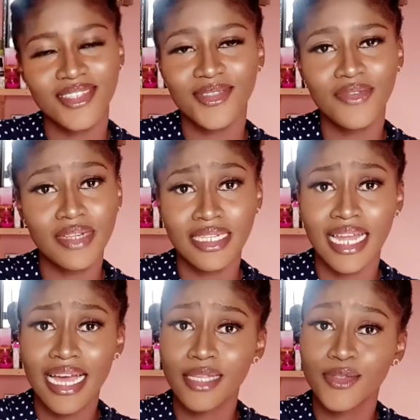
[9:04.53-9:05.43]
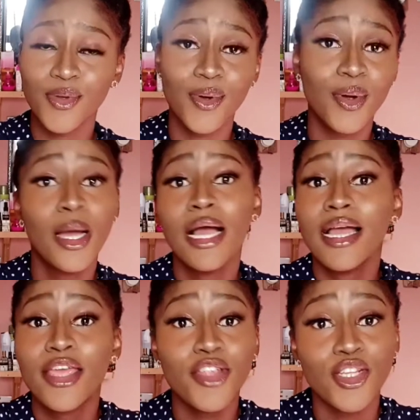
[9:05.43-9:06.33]
not really nice. So
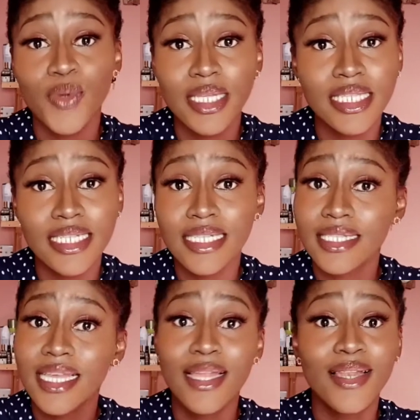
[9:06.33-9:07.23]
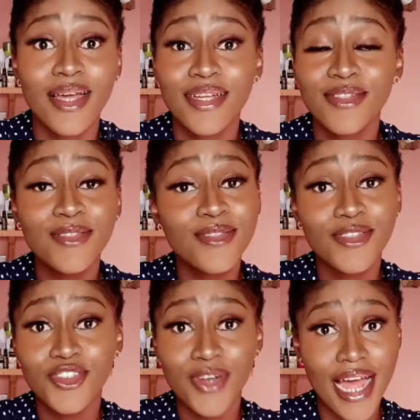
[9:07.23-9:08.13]
in your 20s, learn to
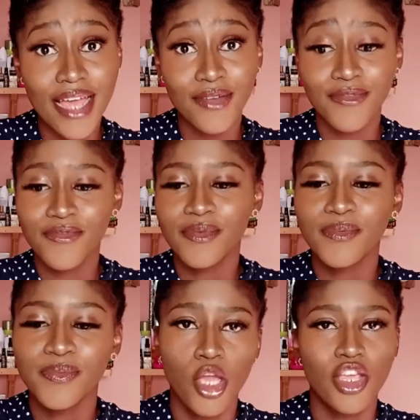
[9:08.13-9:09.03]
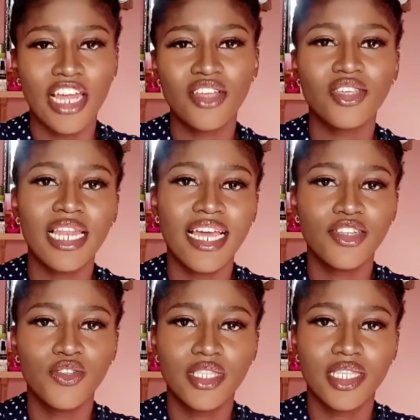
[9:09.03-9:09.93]
drive. You can also learn
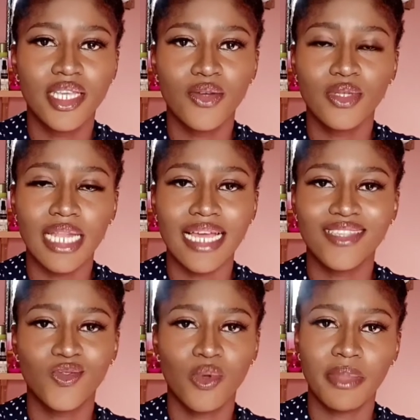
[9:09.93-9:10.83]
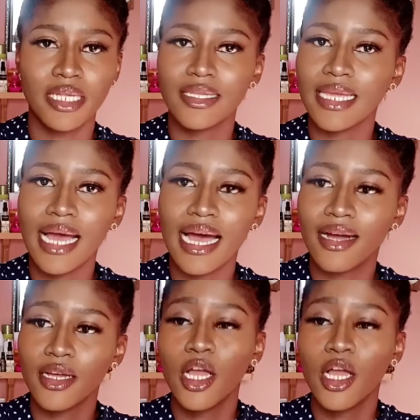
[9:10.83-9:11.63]
new skills like swimming. Yeah,